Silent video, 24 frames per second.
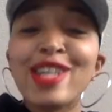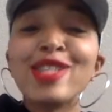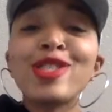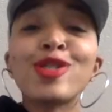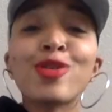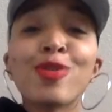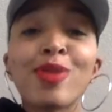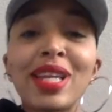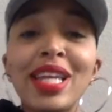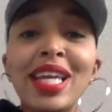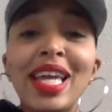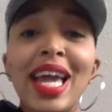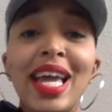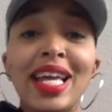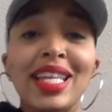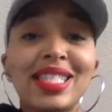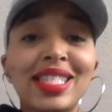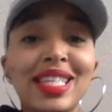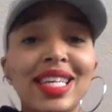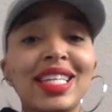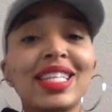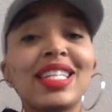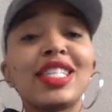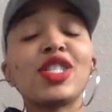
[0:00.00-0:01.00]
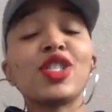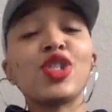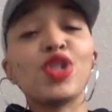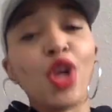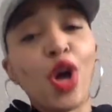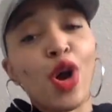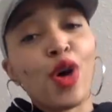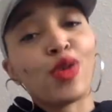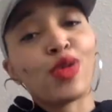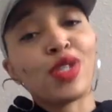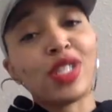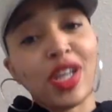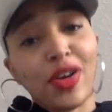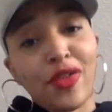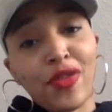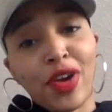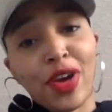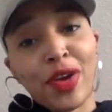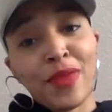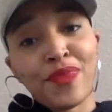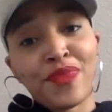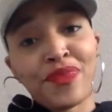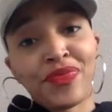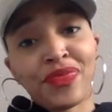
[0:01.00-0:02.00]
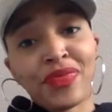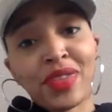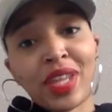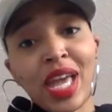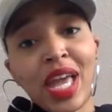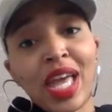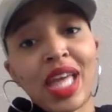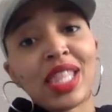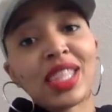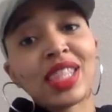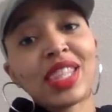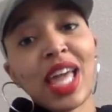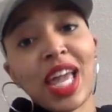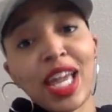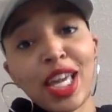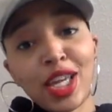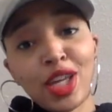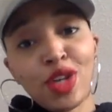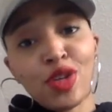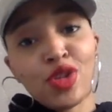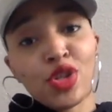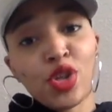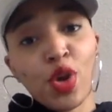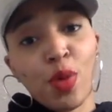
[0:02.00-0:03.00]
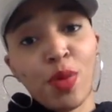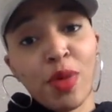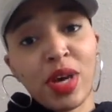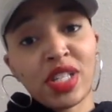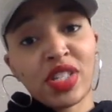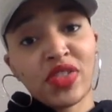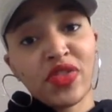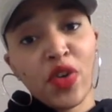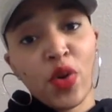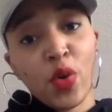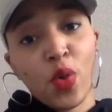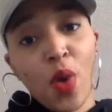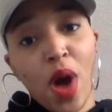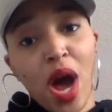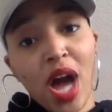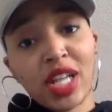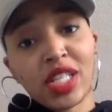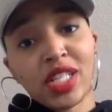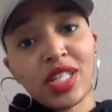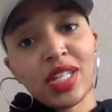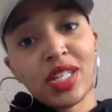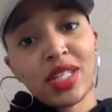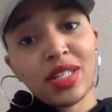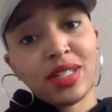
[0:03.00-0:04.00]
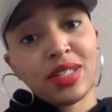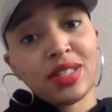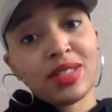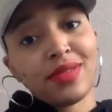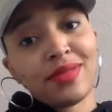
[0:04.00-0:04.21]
2018 is no different. Thank you so much for watching.